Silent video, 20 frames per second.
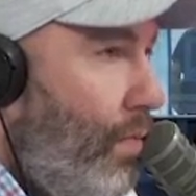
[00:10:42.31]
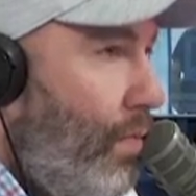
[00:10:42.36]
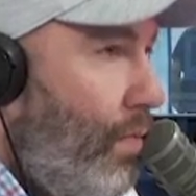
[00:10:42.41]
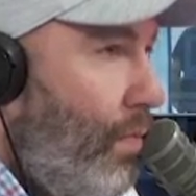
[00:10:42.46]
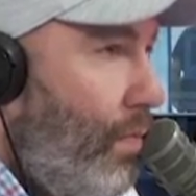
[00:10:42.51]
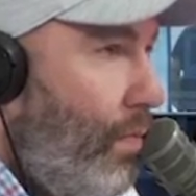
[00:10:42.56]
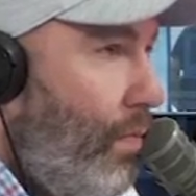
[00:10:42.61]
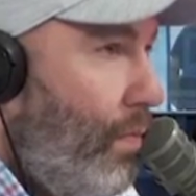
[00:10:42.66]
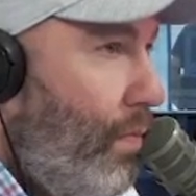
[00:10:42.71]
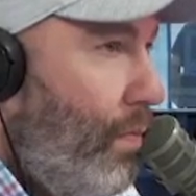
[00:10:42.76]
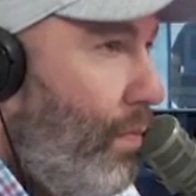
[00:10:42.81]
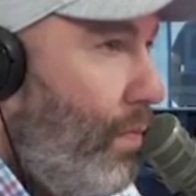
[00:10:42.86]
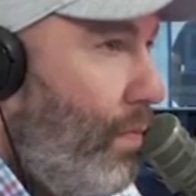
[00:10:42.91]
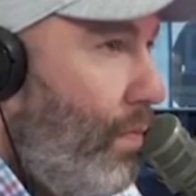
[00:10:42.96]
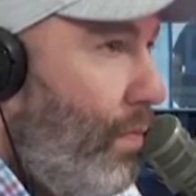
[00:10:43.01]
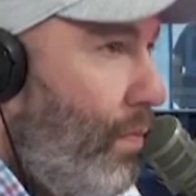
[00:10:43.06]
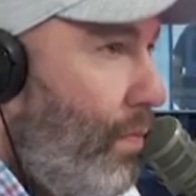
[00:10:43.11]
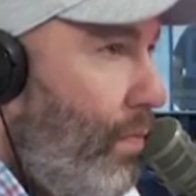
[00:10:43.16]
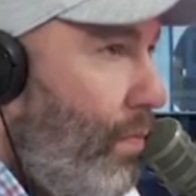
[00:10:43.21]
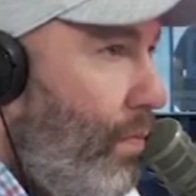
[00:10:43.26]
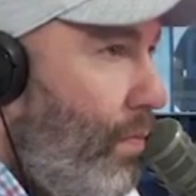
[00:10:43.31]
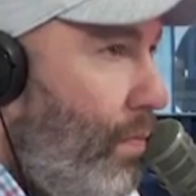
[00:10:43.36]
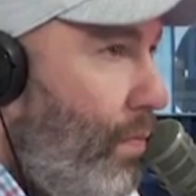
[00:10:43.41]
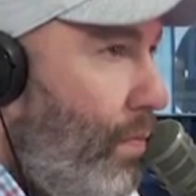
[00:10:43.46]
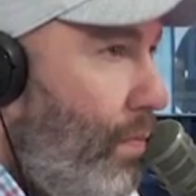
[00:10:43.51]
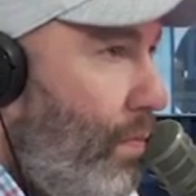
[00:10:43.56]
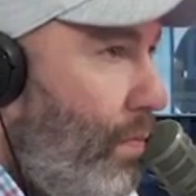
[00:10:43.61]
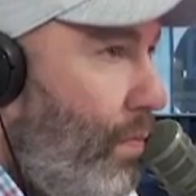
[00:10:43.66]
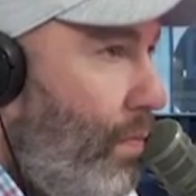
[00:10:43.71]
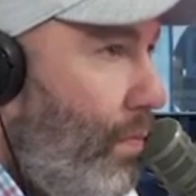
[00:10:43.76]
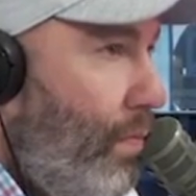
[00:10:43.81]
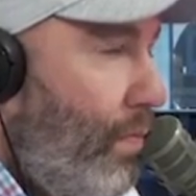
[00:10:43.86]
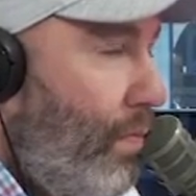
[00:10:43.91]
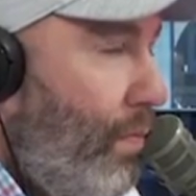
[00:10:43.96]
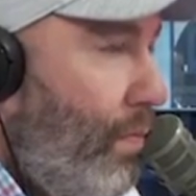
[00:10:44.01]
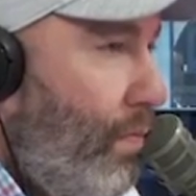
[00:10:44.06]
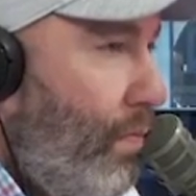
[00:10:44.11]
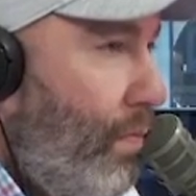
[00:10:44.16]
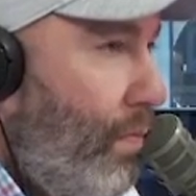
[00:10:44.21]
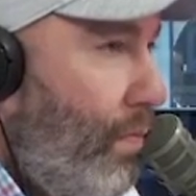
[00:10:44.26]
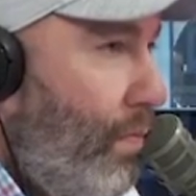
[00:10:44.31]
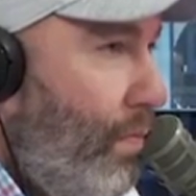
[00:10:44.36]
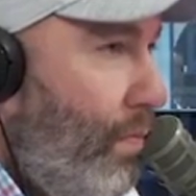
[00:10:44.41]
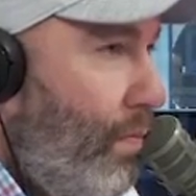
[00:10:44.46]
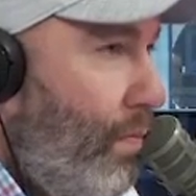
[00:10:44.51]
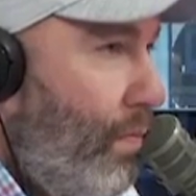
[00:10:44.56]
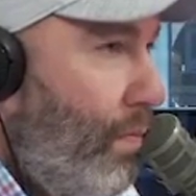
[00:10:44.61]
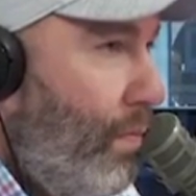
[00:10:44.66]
(silent)